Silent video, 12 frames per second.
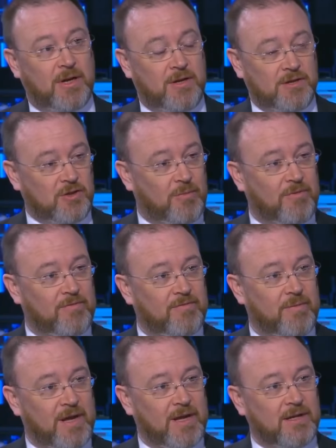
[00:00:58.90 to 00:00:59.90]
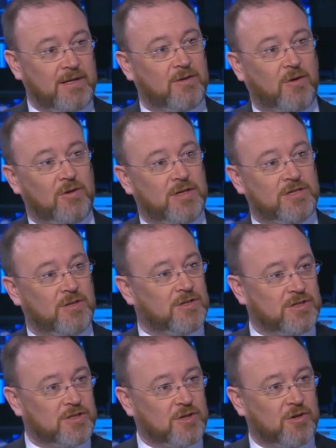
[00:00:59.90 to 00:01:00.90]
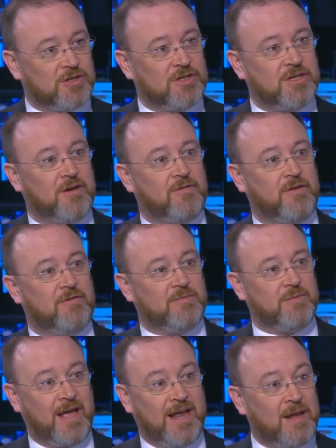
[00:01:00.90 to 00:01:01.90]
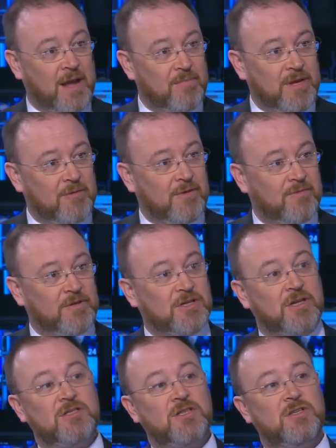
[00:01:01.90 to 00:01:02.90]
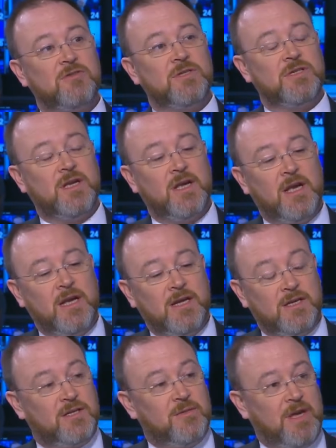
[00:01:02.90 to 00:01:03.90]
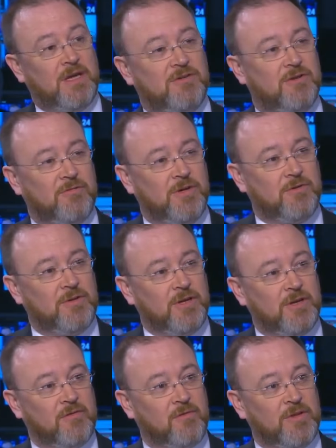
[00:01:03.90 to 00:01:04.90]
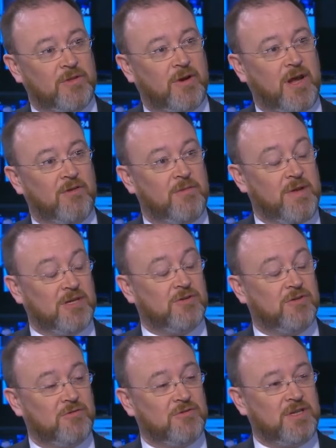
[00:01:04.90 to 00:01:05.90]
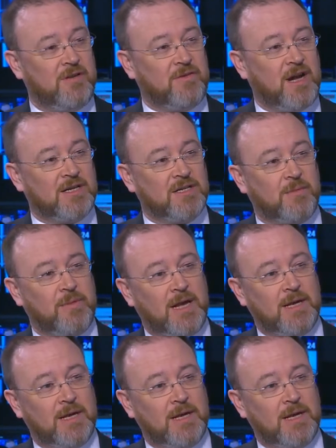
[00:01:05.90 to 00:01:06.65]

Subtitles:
and the job of my colleagues, not just the Scottish Conservatives, but any MP with a fishing constituency, is to sure we hold the government to account to make sure those safeguards are applied.